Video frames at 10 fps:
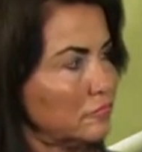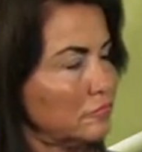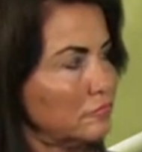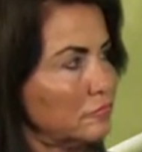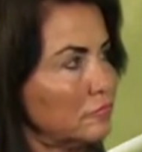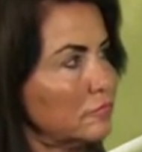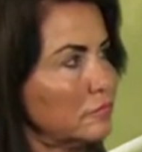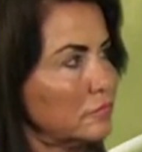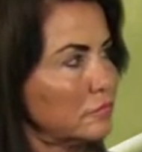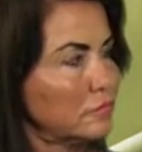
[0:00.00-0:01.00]

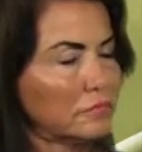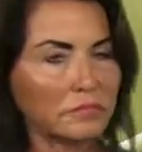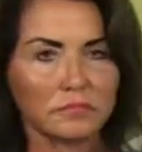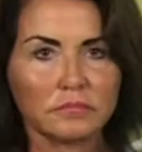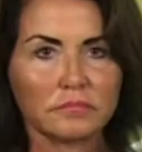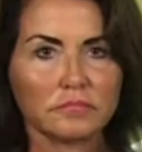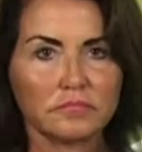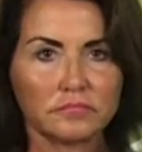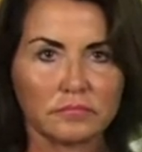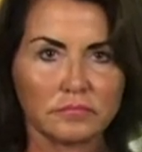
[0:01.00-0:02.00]

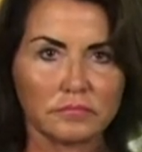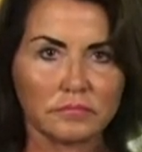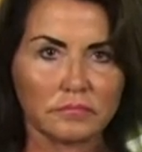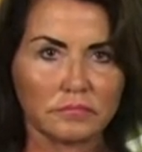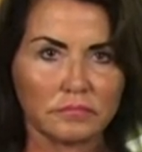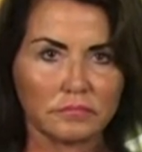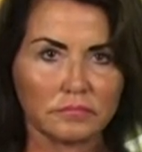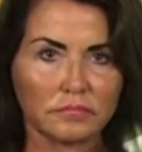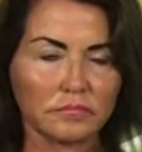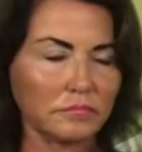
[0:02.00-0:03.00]

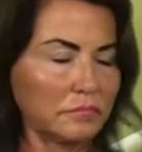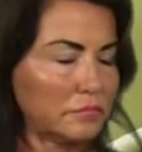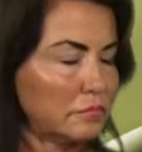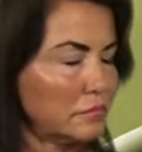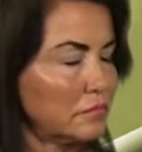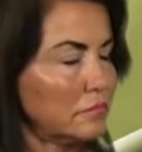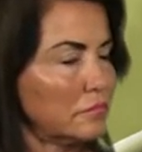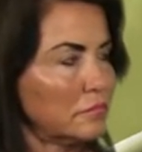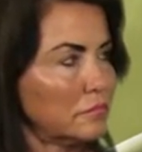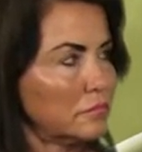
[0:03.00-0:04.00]

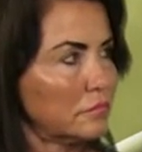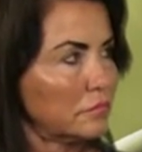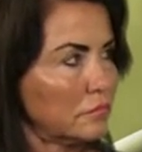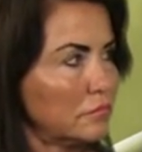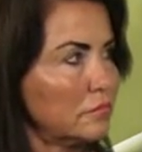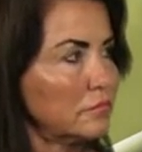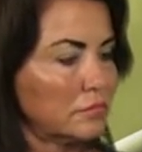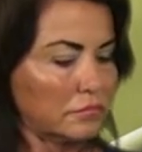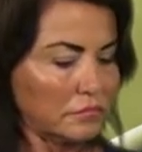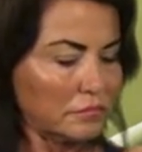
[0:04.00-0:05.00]

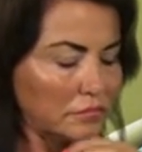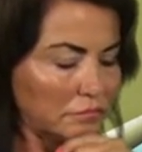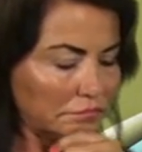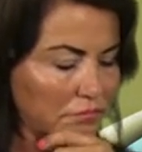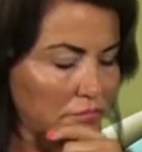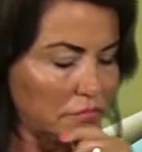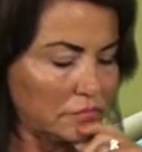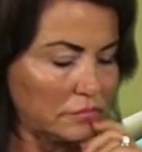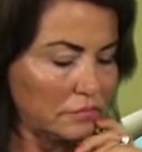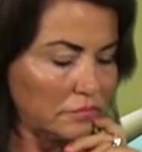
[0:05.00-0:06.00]

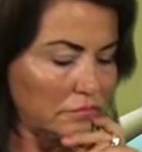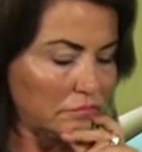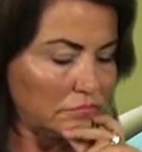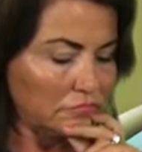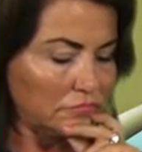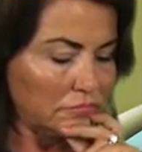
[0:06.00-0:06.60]
No words are spoken by the person on screen.